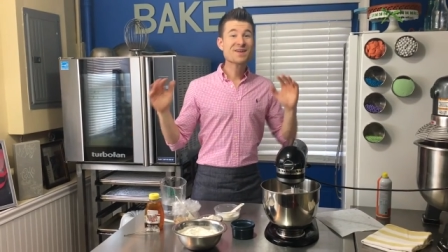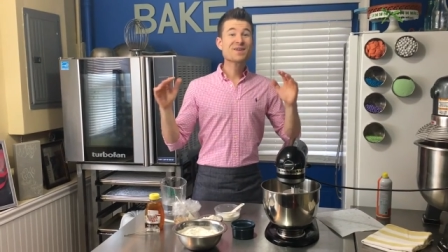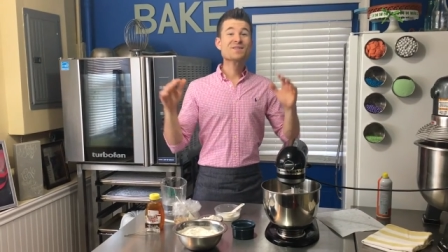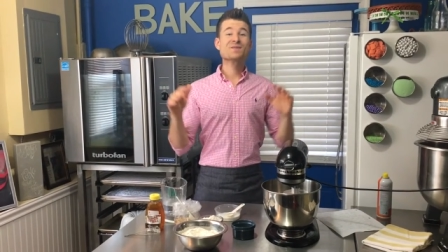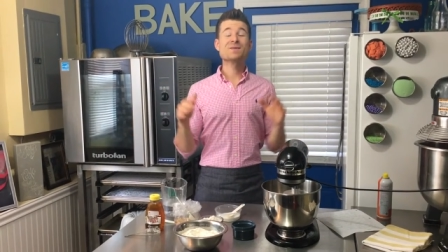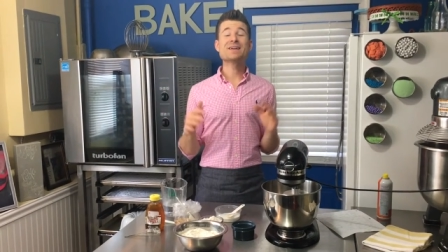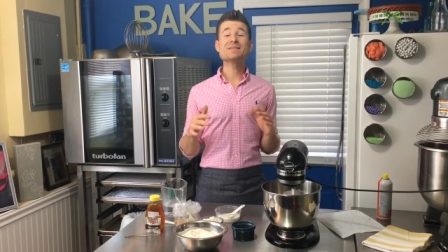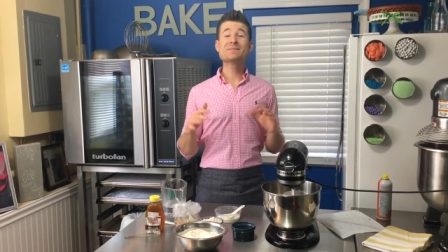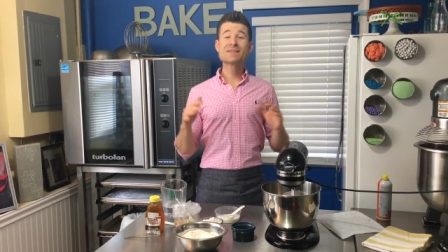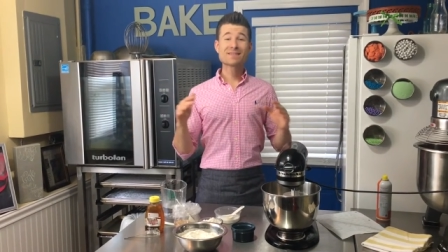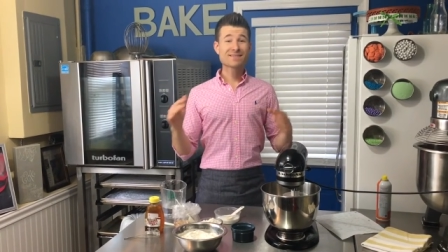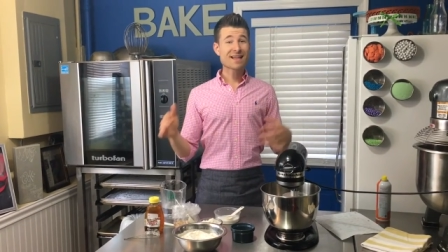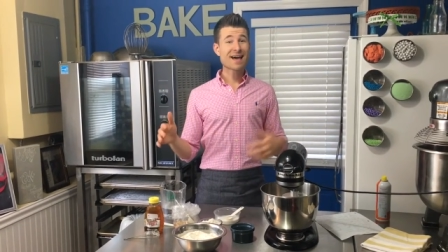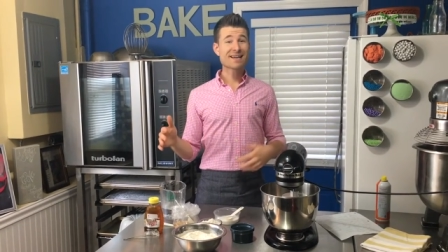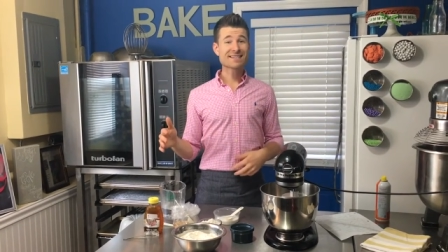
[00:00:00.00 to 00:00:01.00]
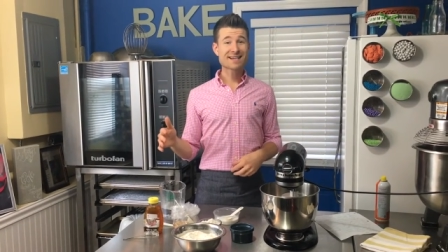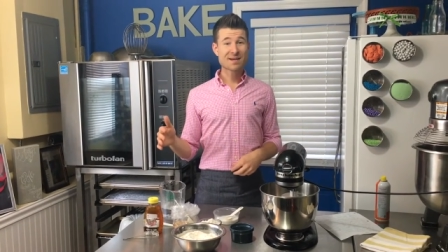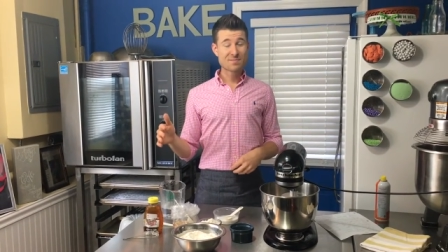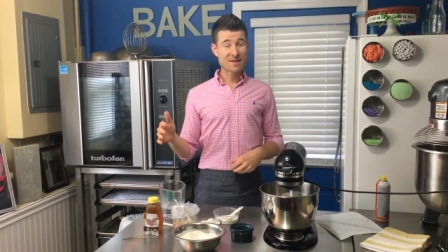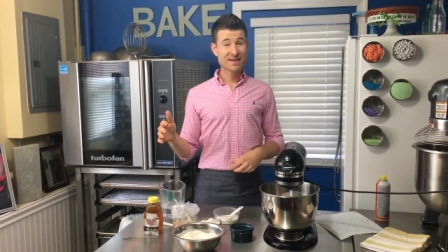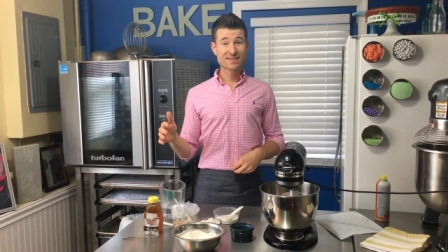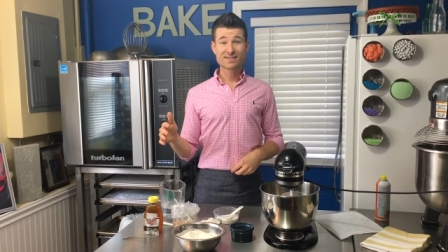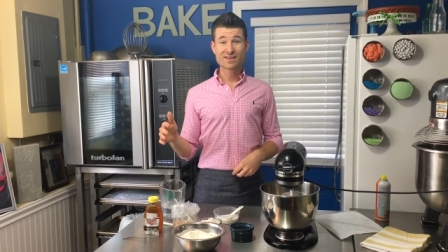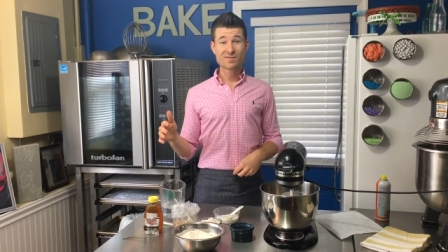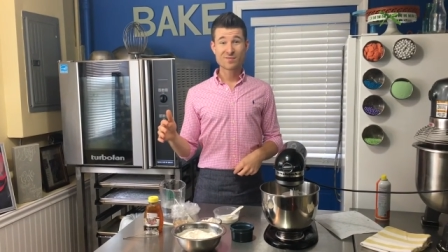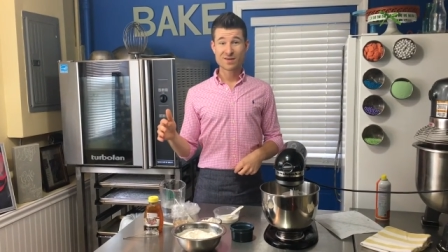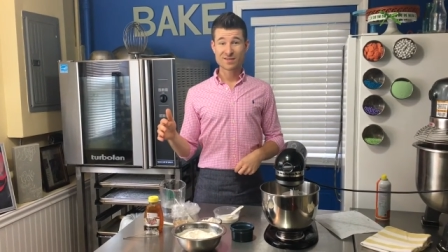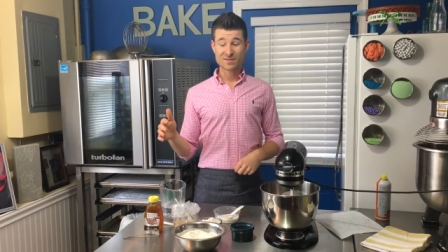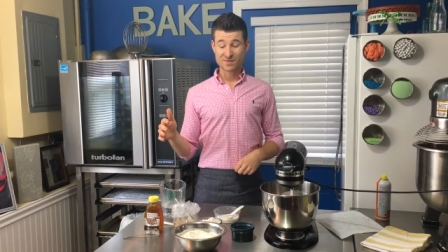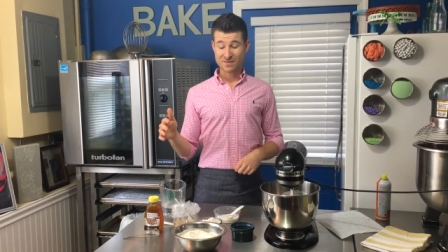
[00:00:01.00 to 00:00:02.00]
So I spent a lot of time baking soft
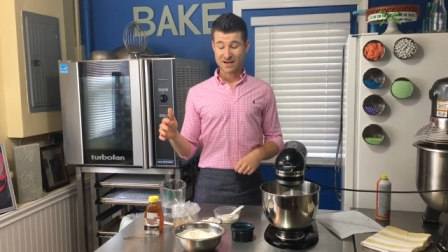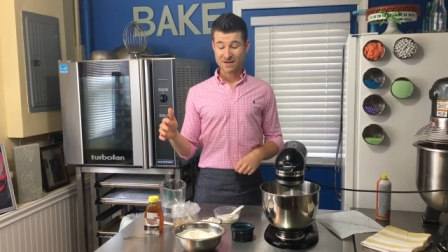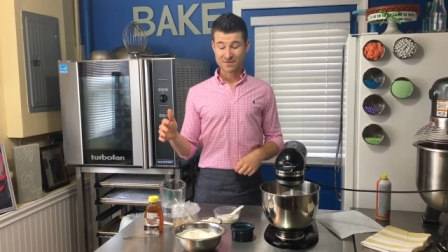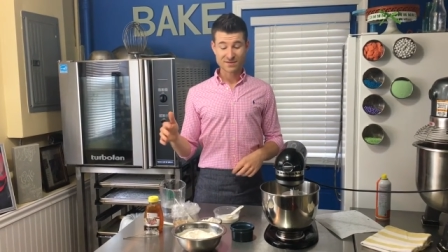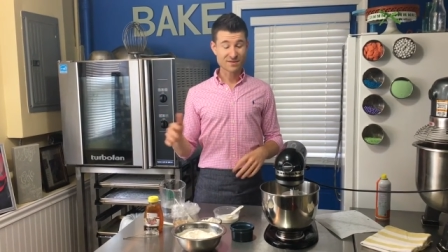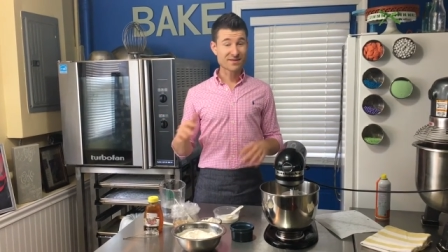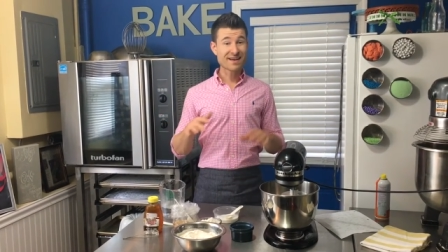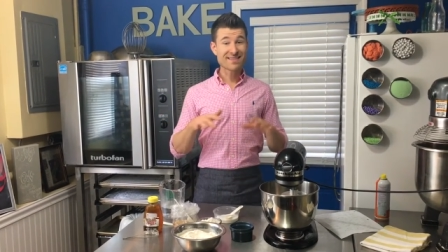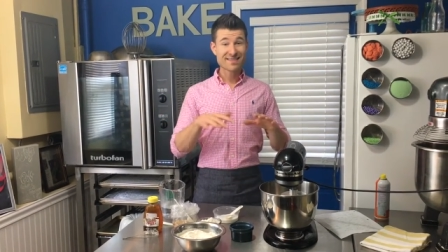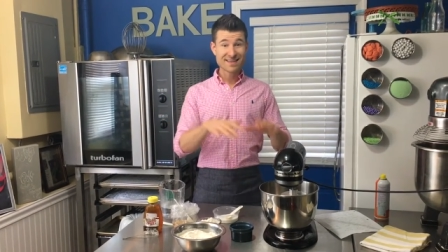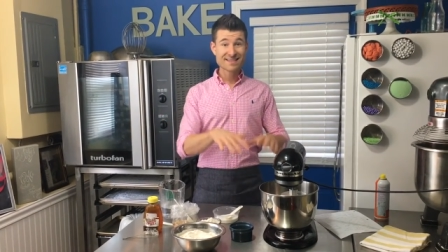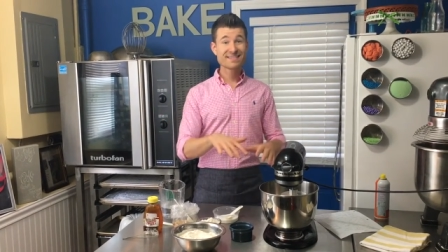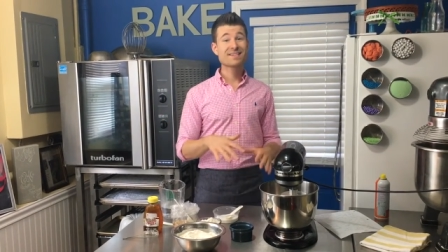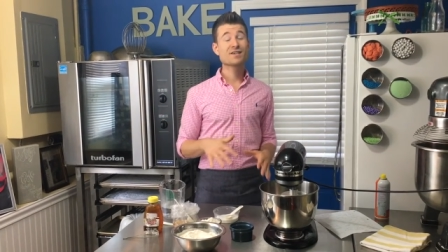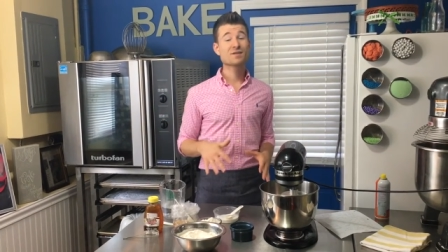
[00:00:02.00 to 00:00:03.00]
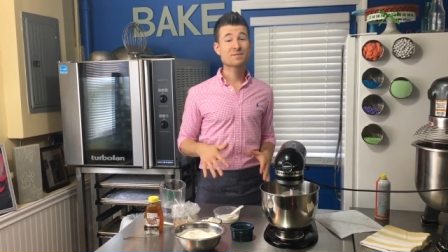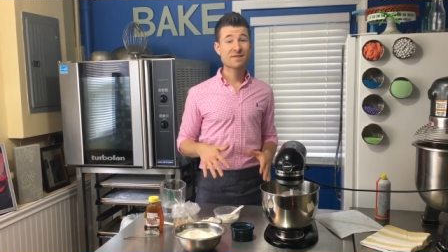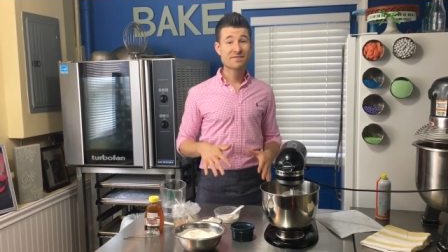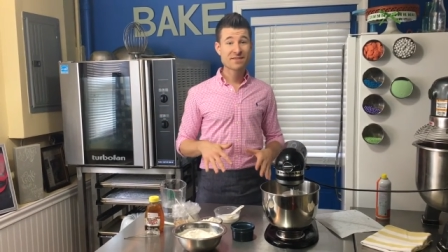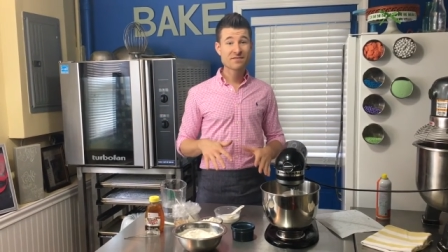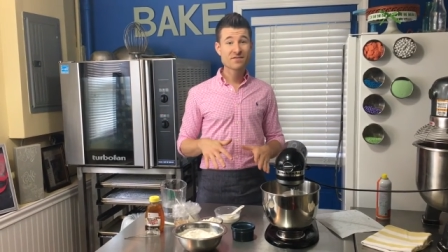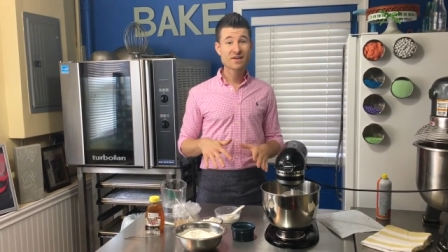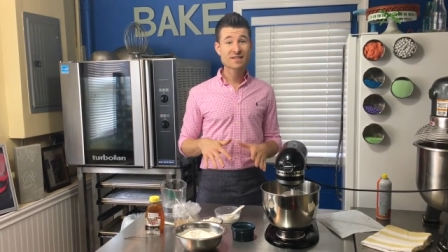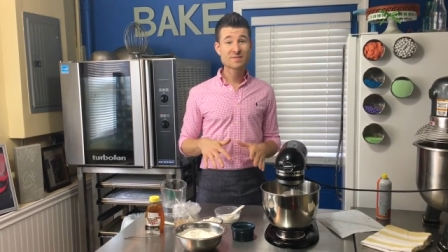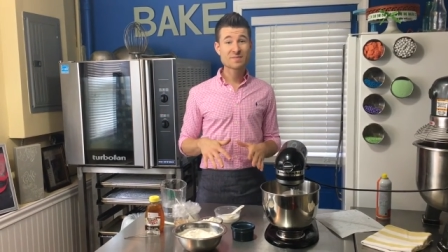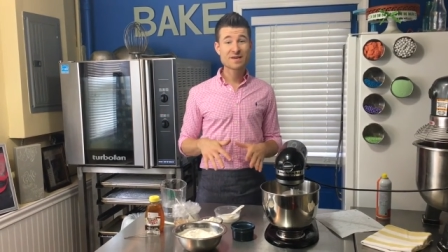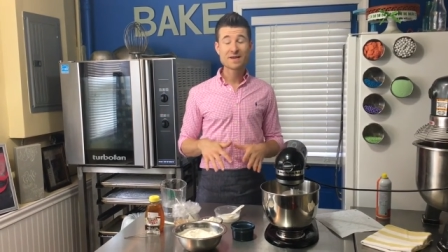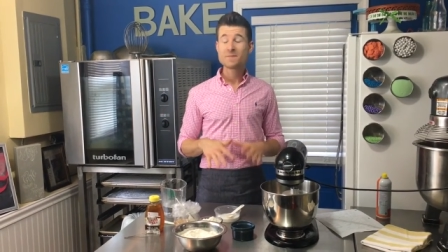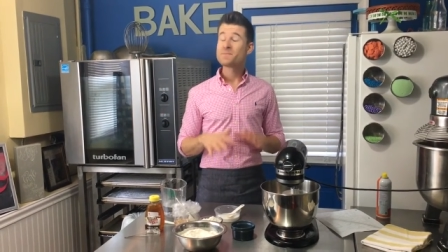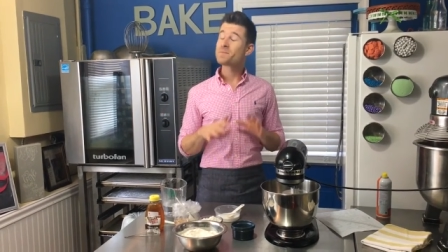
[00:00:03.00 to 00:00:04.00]
pretzels when I was little, and this here's my favorite
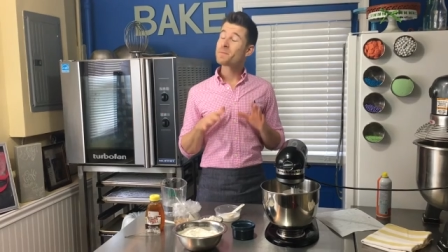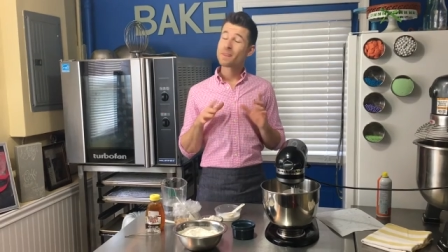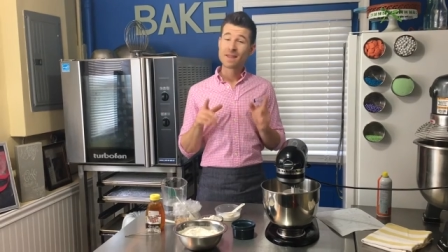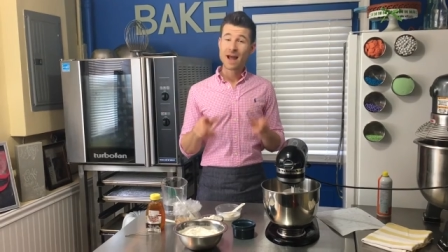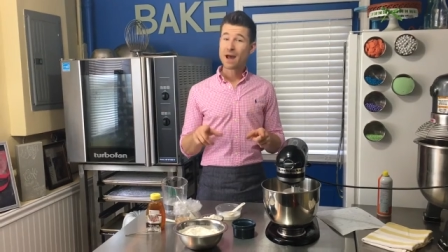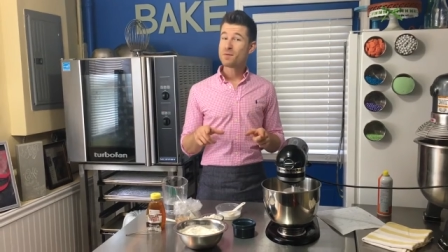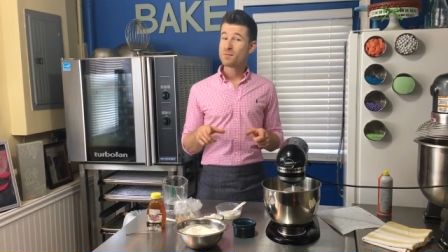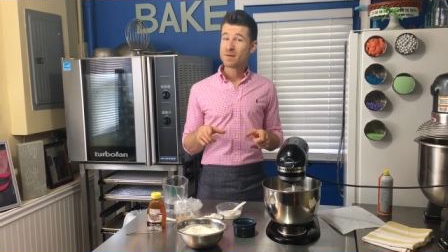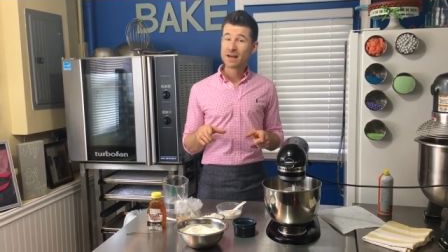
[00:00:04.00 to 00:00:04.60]
recipe. I've been